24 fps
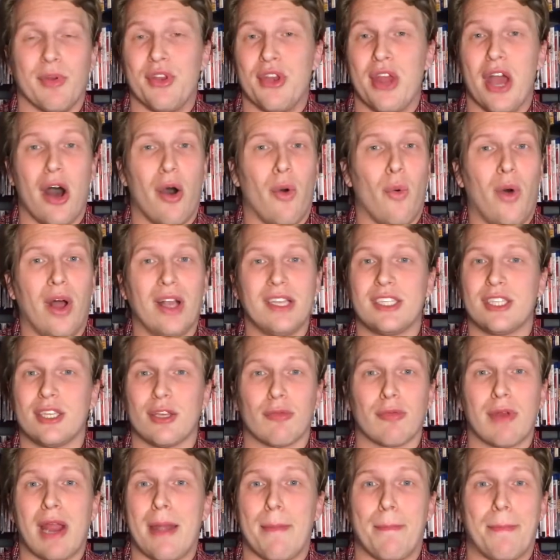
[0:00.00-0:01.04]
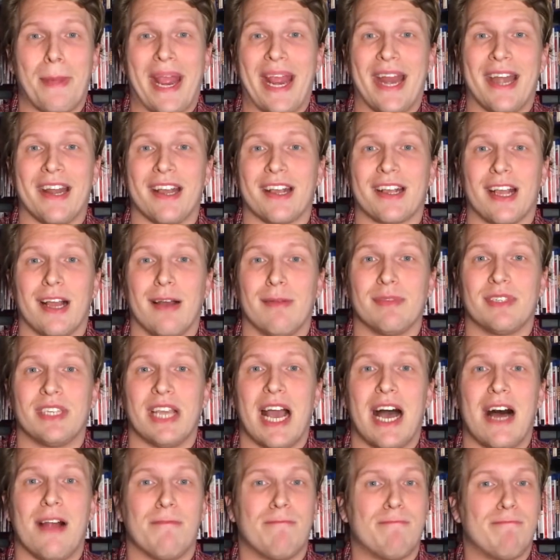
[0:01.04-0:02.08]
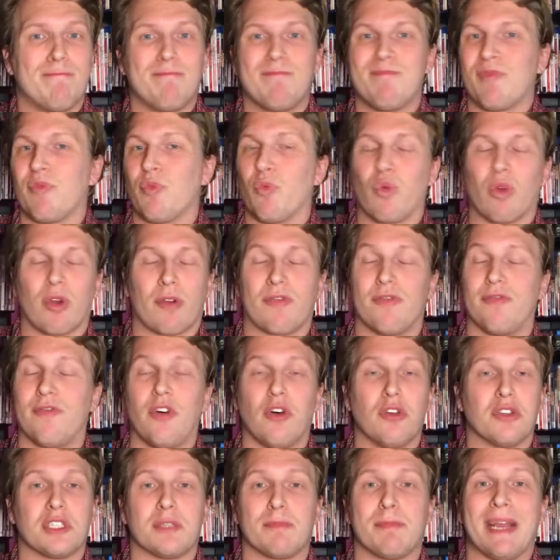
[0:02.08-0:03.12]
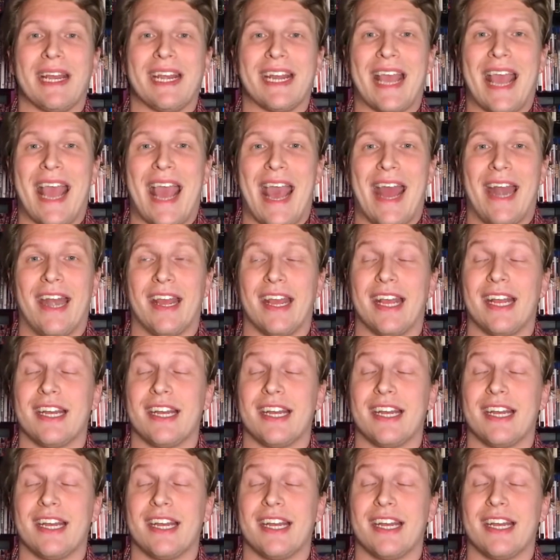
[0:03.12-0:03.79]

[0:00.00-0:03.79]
But no, once the red panda comes out, we're full speed ahead.